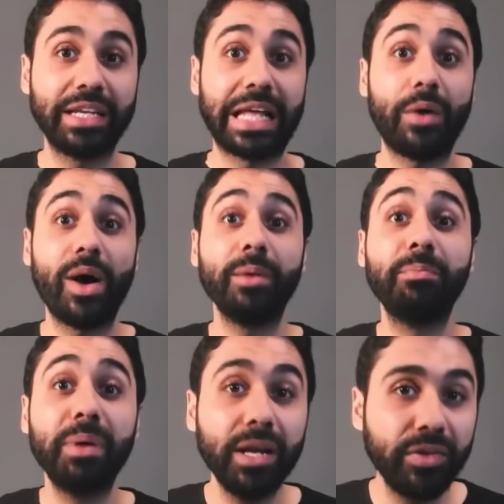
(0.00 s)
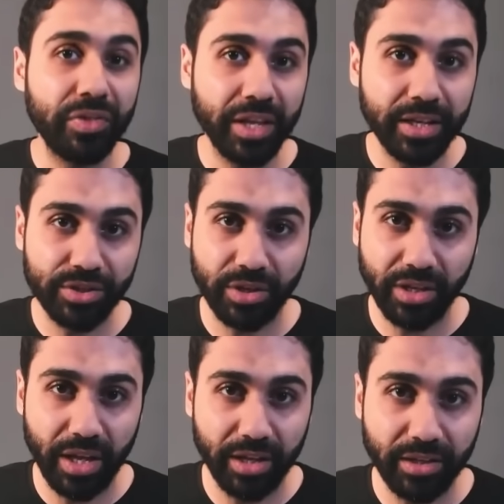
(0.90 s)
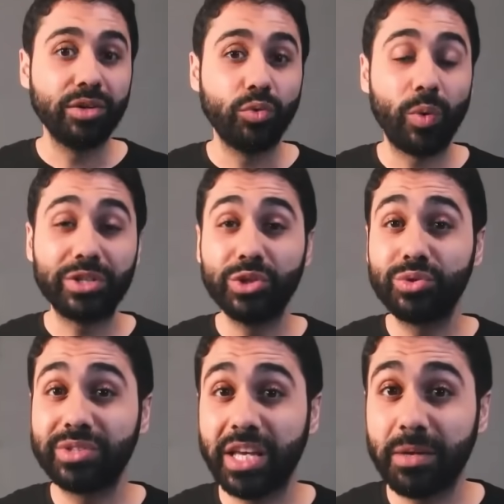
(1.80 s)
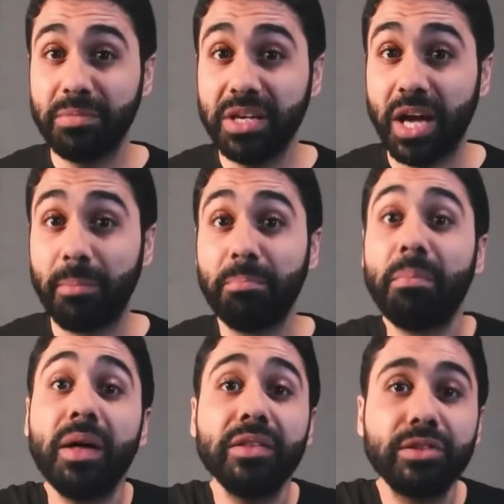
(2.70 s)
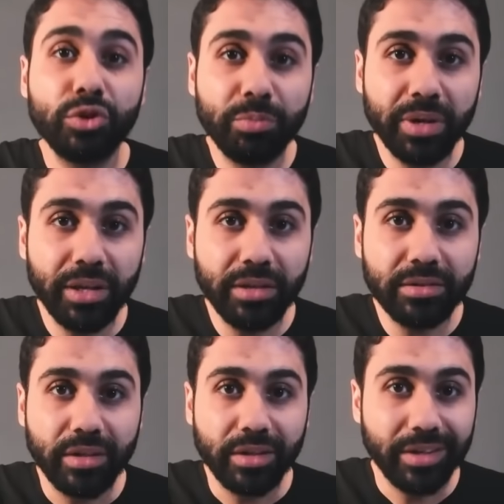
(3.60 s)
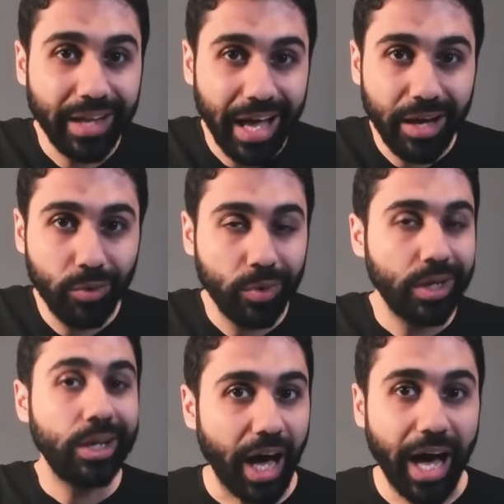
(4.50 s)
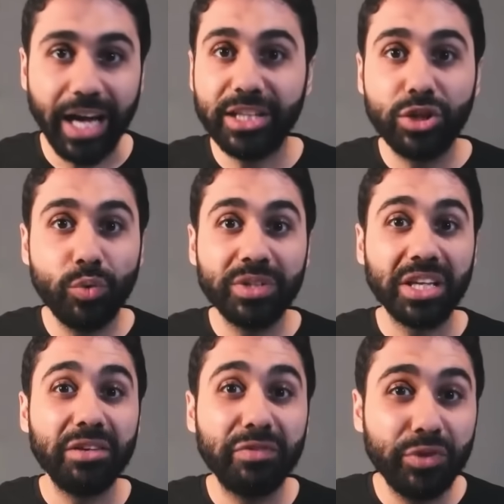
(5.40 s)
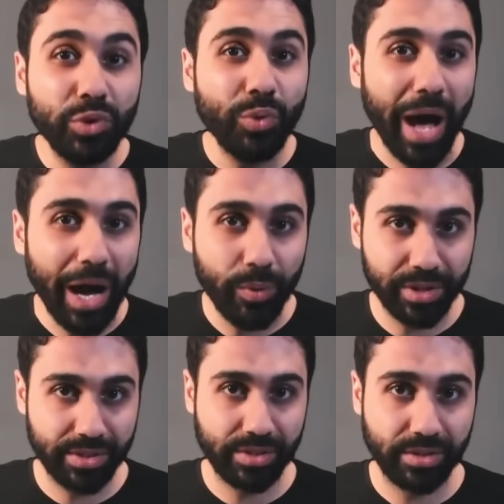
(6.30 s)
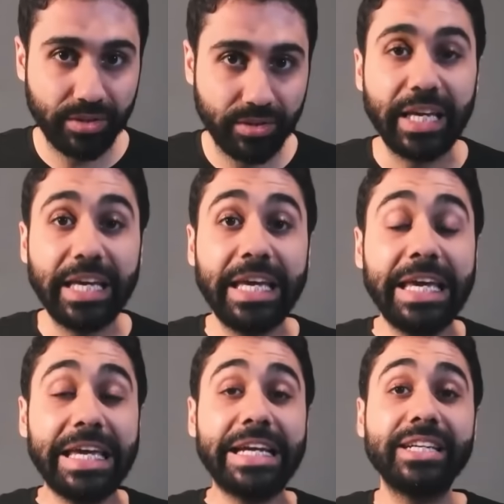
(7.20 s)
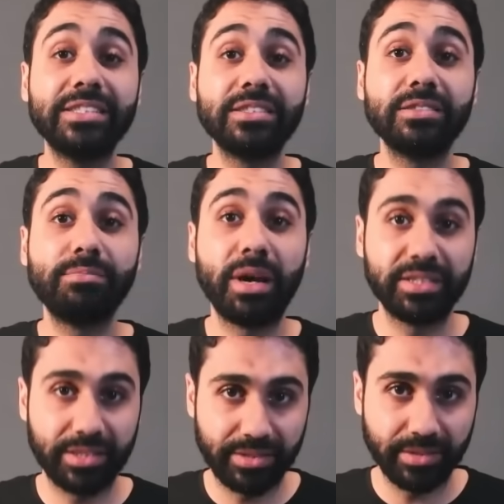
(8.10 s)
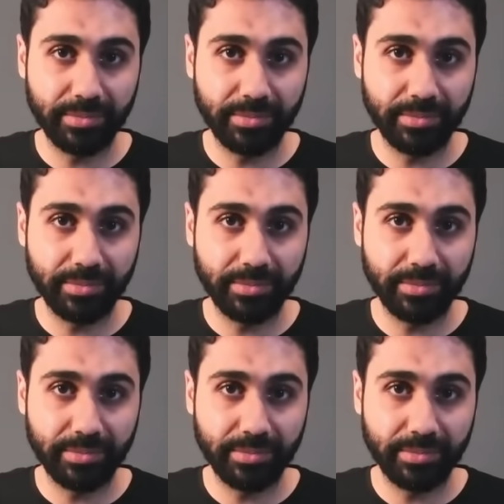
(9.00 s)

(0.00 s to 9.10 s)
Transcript: and how I build things online. What used to take me a month to build, now I do it in a few hours. Here's my system.